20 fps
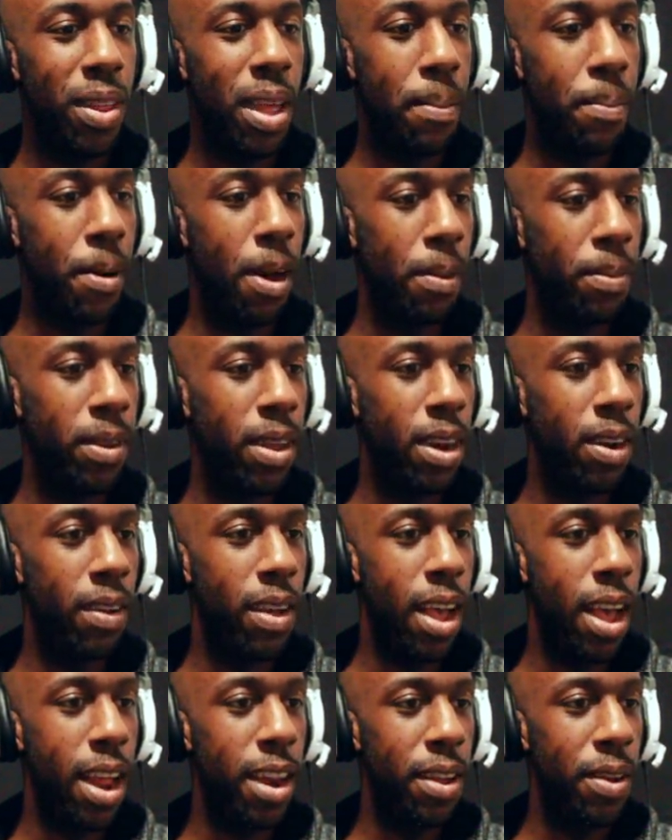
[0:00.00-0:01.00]
that pops out
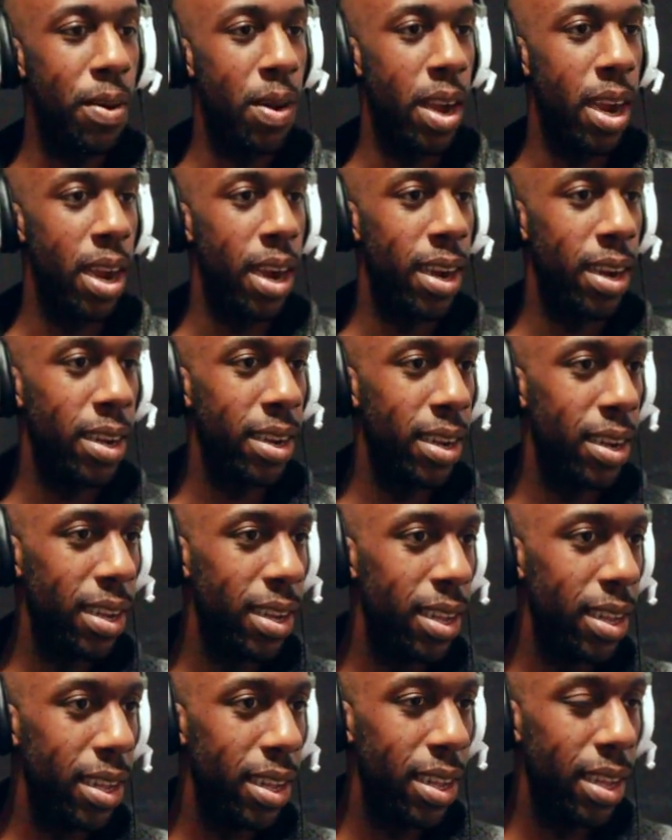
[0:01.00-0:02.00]
of anywhere.
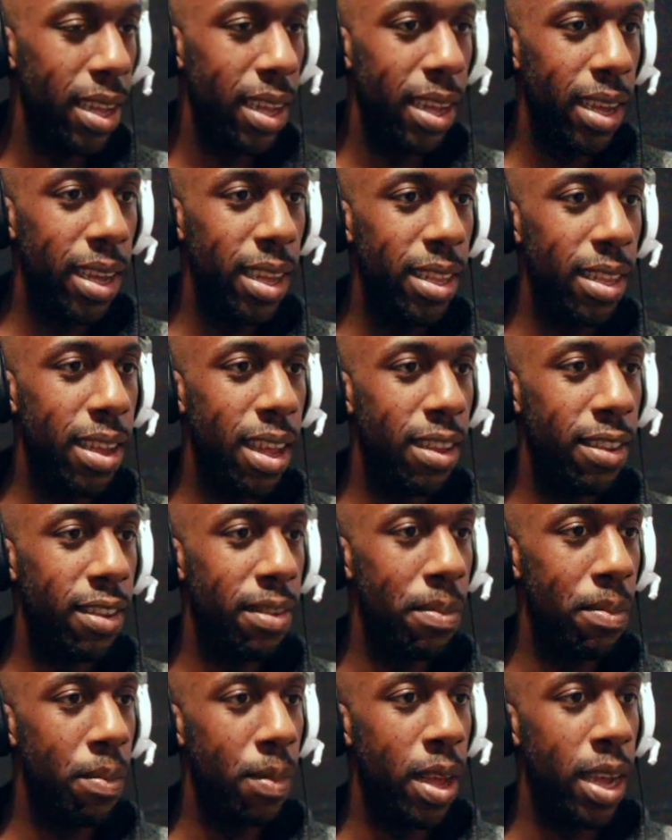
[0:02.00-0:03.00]
You got
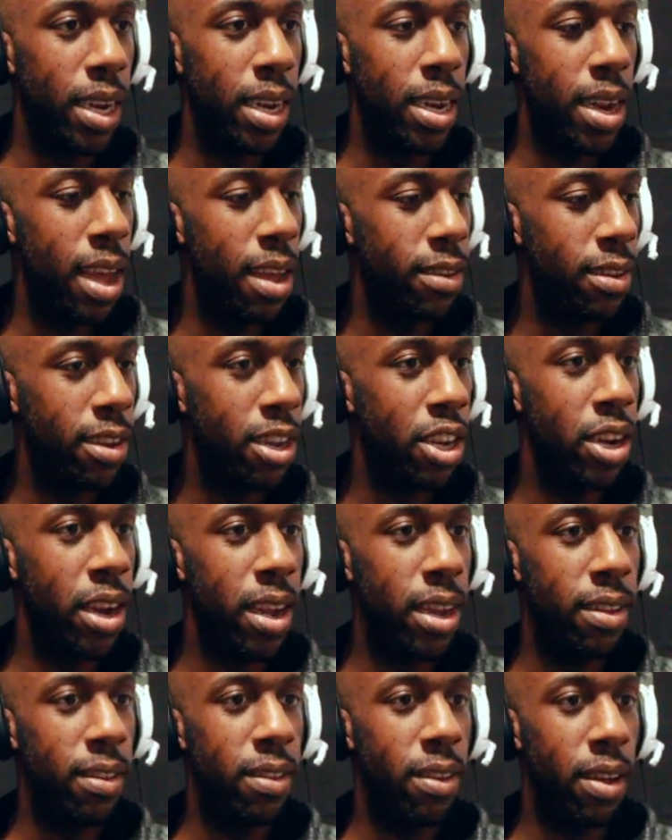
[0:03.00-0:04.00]
some like nice
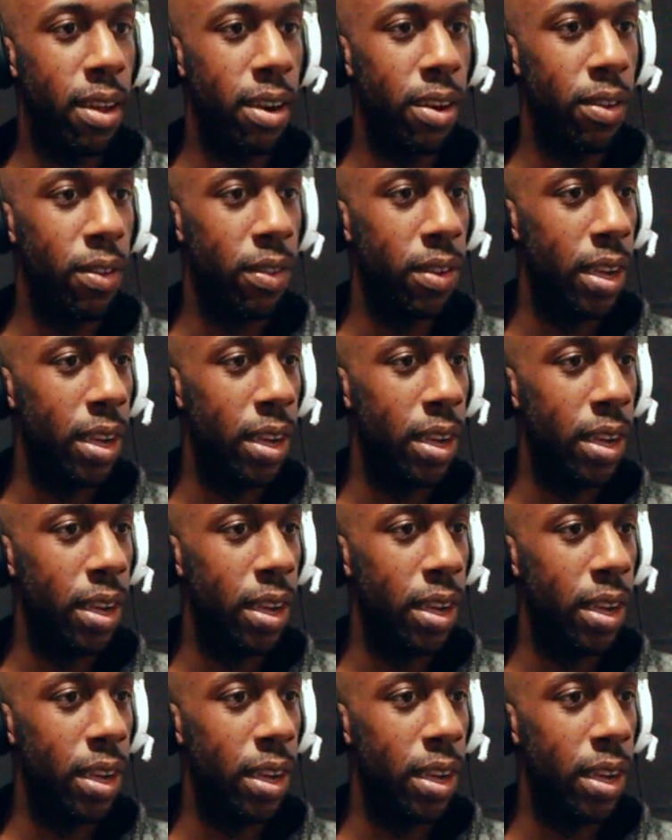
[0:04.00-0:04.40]
shades on those